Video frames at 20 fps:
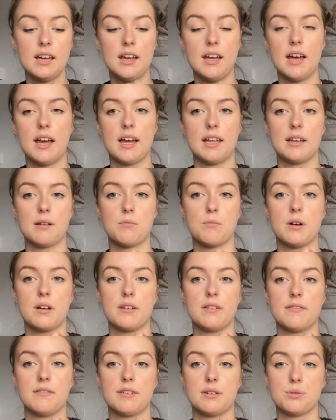and then one
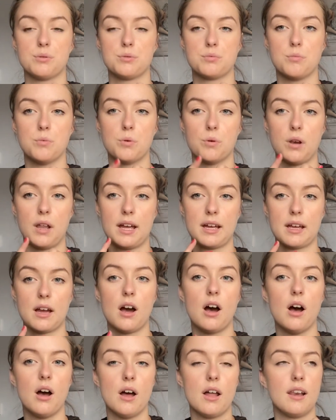feels more like
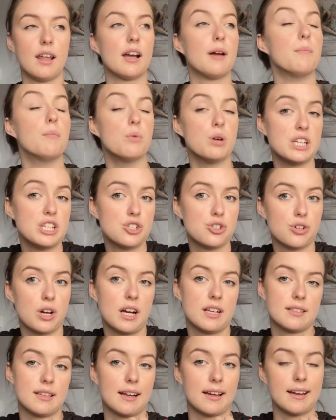a moisturizer,
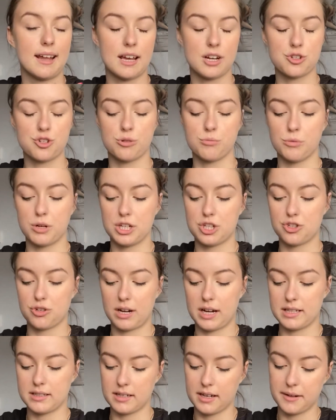like an extra
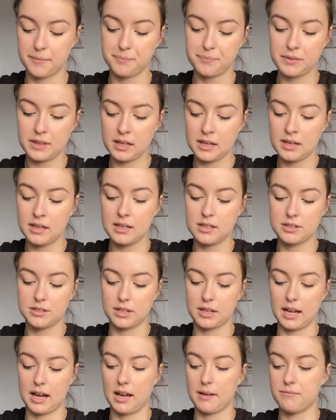moisturizer. So
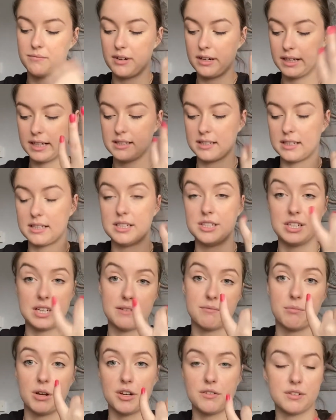yeah, I'm very excited to give
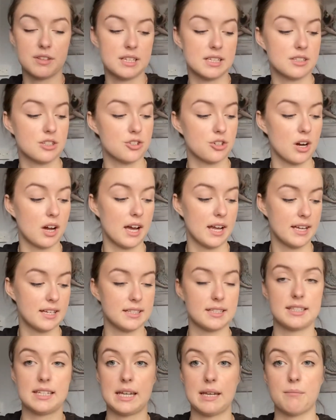both of these a try and
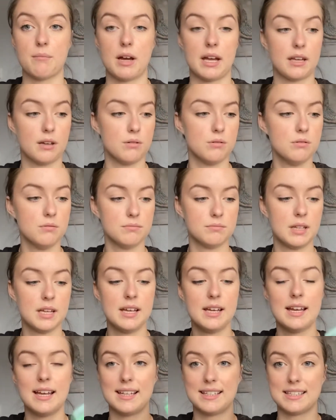see my
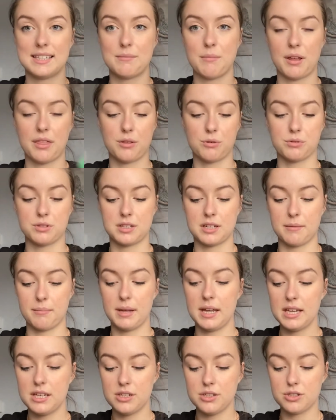thoughts and
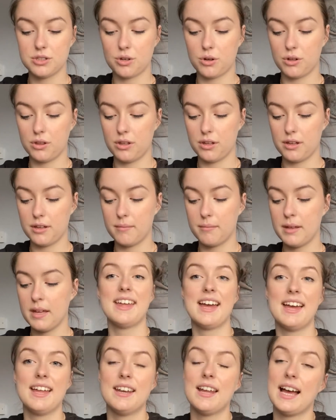opinions on them.
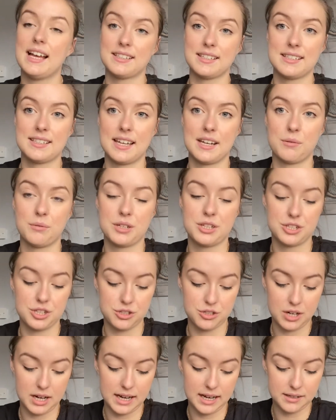Then, as I said, I wanted to
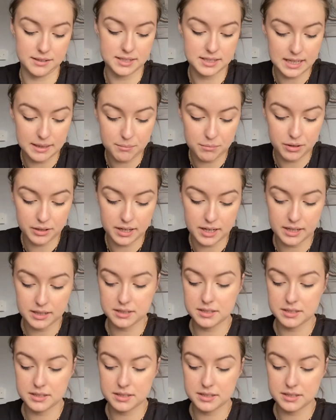try out skin products,